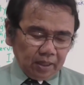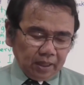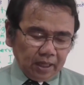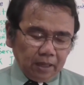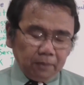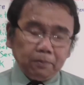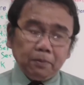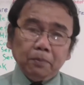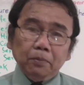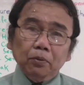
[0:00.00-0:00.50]

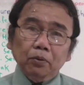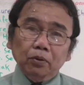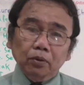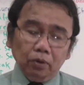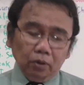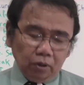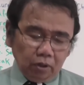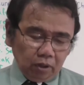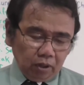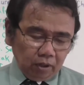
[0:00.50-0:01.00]

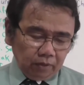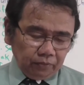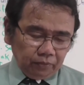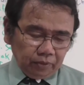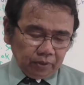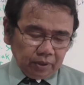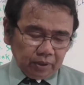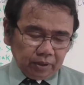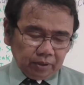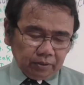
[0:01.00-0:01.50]
capable of
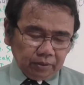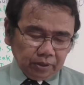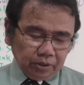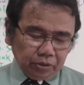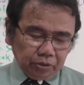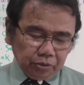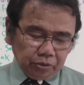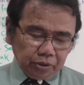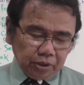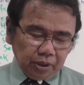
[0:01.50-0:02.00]

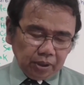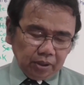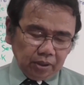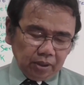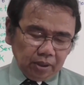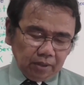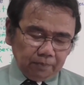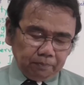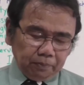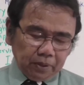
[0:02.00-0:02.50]

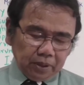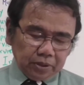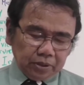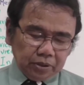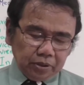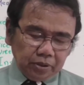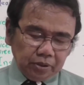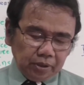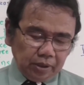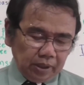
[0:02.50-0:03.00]
reducing the
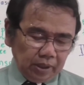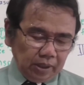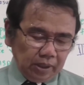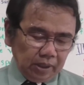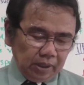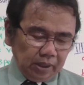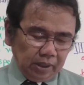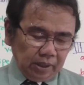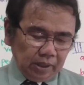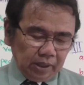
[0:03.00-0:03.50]
pressure
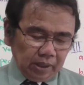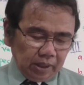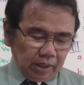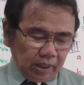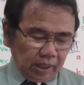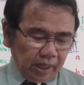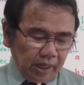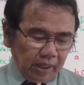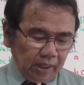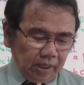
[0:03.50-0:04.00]
in
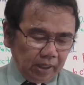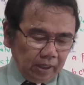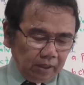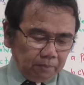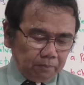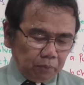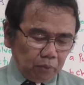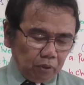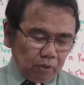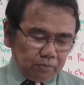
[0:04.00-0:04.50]
a
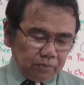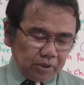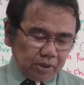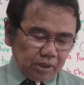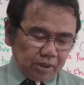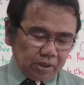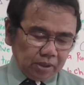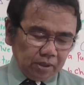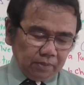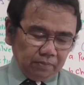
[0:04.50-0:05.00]
leak from
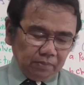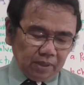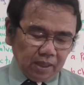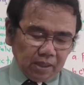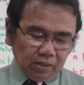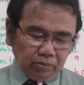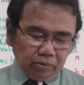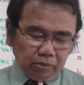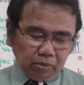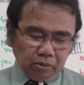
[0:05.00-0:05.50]
system
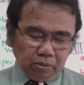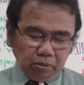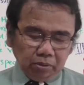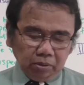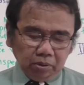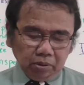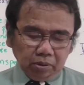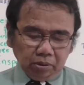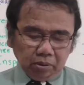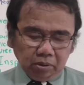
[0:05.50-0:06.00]
down
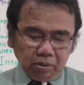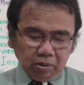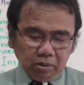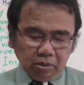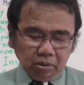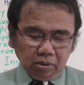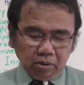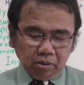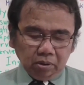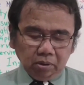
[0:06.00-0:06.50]
to
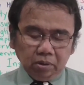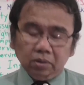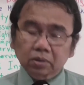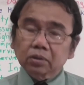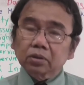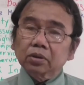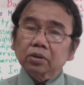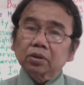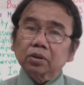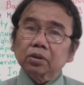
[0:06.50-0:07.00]

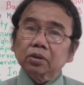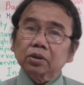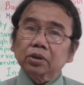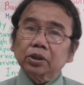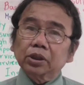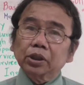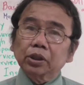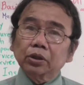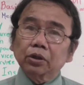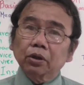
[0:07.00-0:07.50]

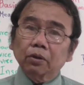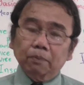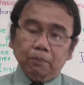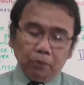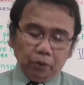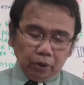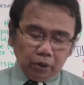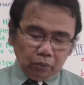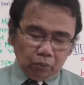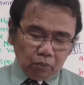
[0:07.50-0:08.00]

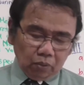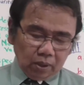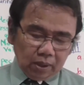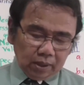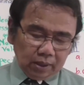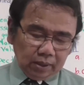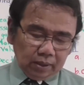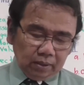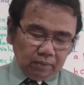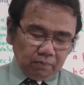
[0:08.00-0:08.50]

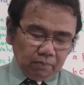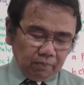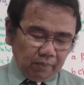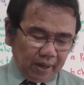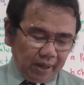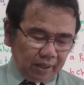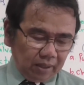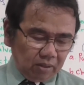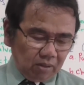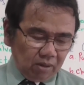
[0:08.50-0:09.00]
0.1
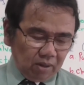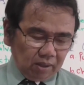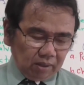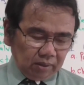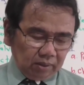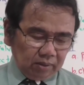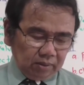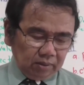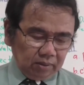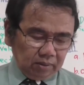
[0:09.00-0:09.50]

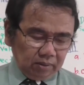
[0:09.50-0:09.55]
micron.